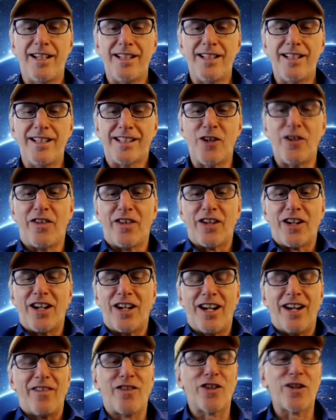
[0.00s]
He said, "Are you
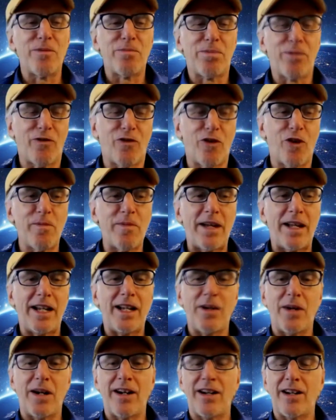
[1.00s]
ever gonna perform
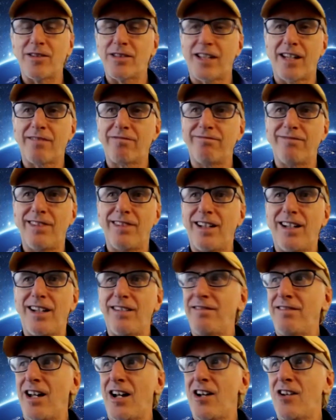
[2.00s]
anywhere?" And I was like, eh,
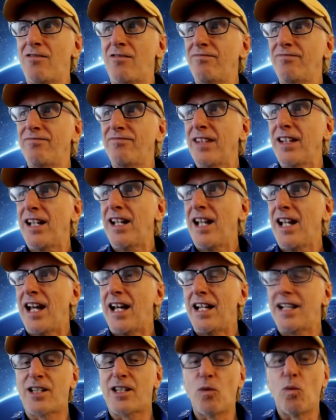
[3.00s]
"No."
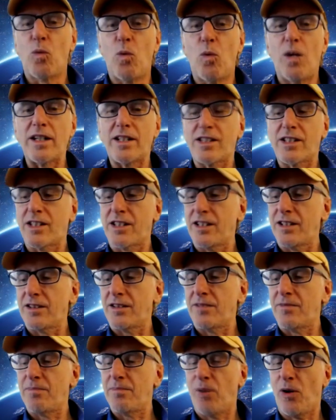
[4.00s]
And he said, "What's
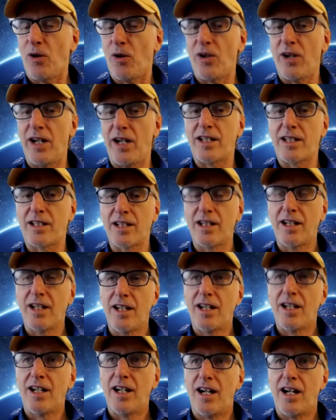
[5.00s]
the point
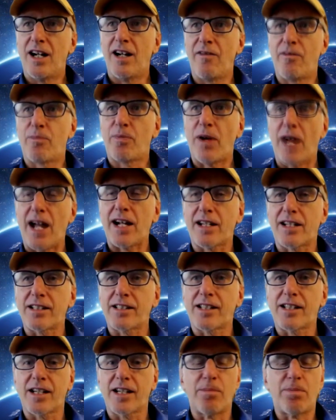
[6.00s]
of
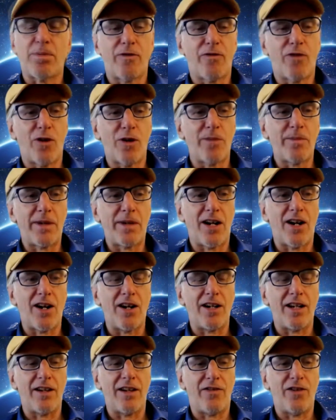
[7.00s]
practicing and performing
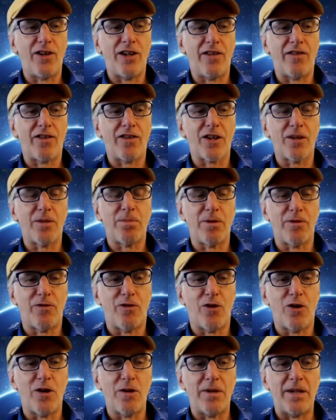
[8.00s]
art if you're never going to
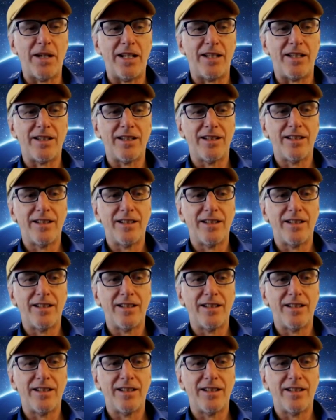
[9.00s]
perform it?